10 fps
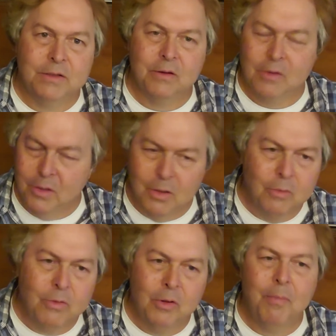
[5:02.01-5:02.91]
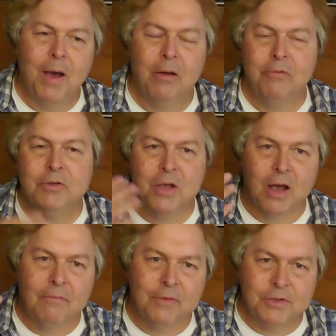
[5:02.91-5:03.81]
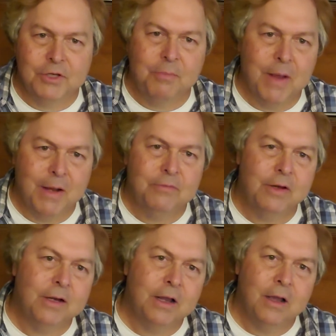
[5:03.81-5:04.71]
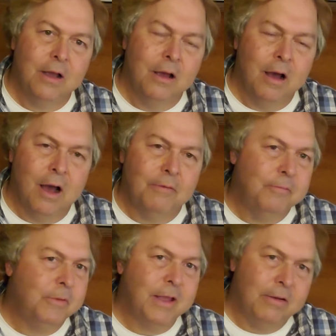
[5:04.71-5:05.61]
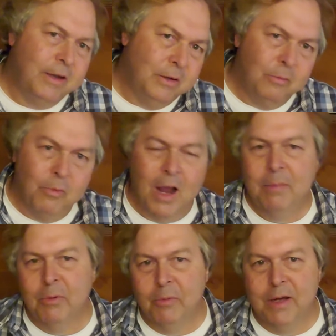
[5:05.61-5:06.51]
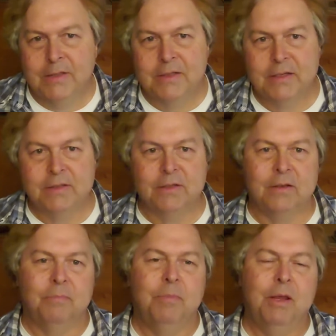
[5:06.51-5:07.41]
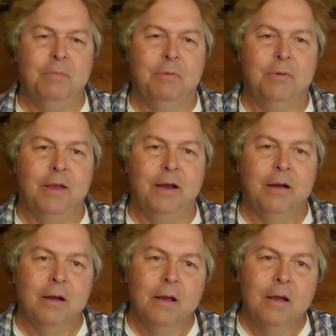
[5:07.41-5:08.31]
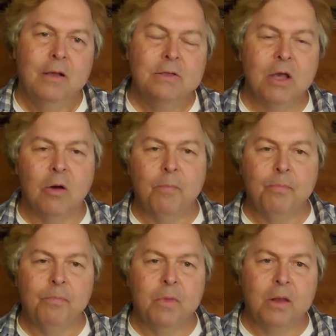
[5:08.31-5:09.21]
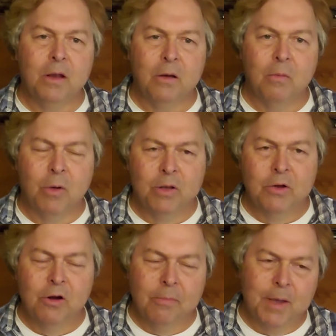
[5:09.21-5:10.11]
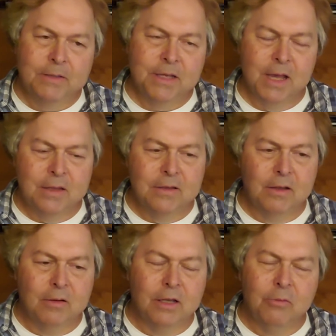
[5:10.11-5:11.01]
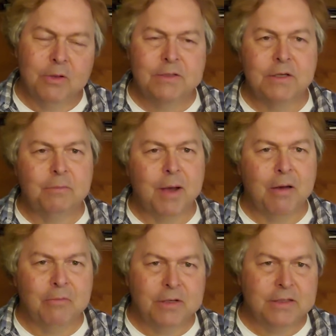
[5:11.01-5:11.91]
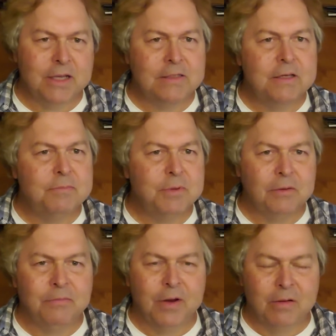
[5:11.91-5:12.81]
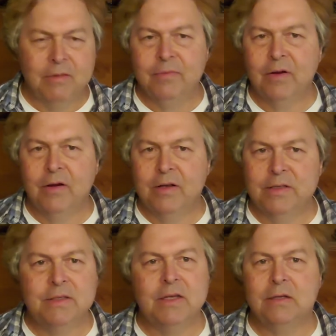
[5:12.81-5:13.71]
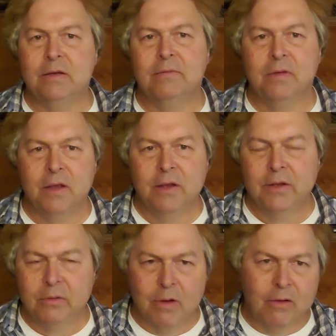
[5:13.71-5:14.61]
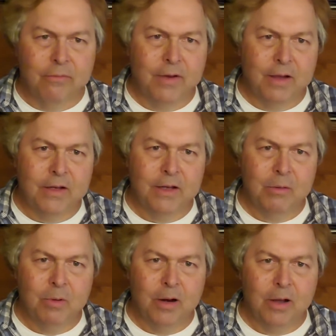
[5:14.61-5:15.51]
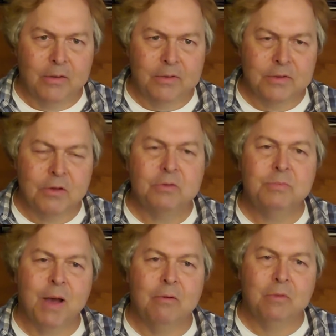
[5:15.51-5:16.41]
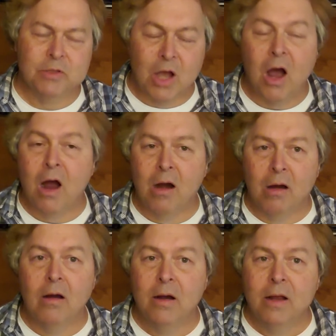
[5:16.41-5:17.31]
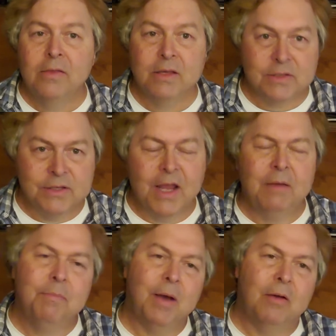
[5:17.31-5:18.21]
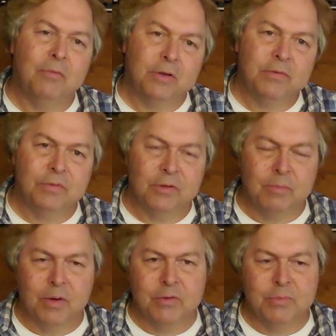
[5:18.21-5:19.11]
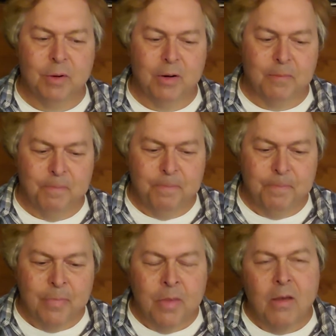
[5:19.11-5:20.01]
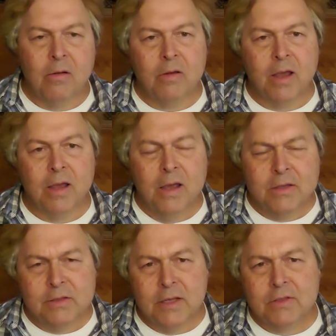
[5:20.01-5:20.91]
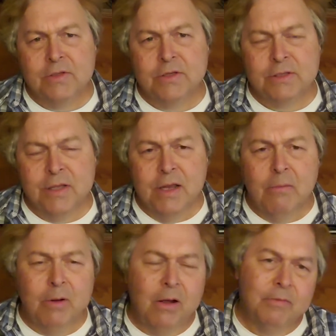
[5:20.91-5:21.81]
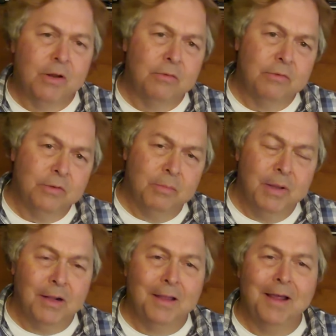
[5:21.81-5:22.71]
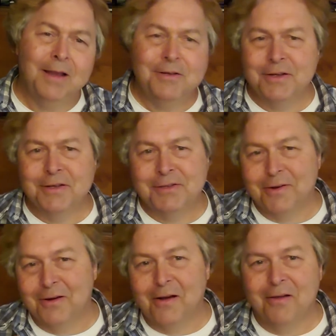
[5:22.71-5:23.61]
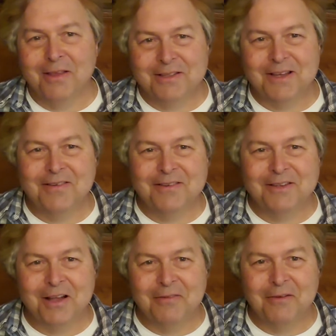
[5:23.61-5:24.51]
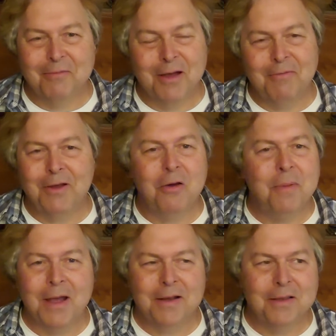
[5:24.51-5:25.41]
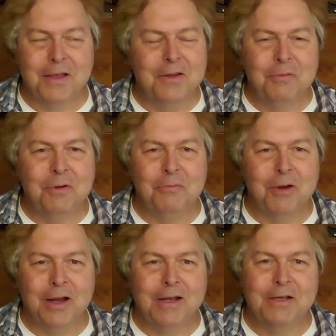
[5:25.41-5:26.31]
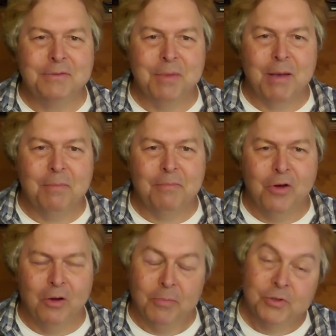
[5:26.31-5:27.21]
They're colonial boundaries, often geometric, often without any rhyme or reason as to the people there. So, you know, when Europe has ethno-linguistic boundaries, that's something very, very distinctive you won't find anywhere else. Those boundaries are the state boundaries for the most part. Okay, so we don't have to go through the Middle Ages or all this other stuff. If we go back to then, you wouldn't recognize a map of Europe.